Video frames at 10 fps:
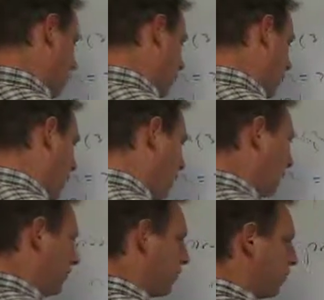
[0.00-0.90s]

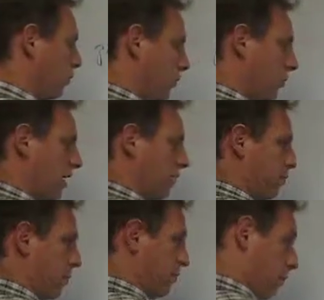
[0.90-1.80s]
Times 1 minus
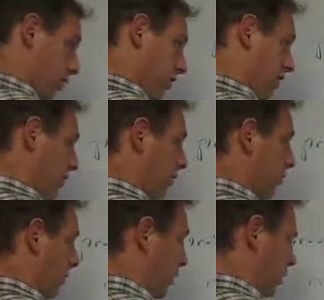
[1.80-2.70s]
p, which is also
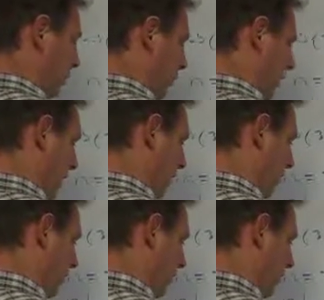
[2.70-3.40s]
equal to a half,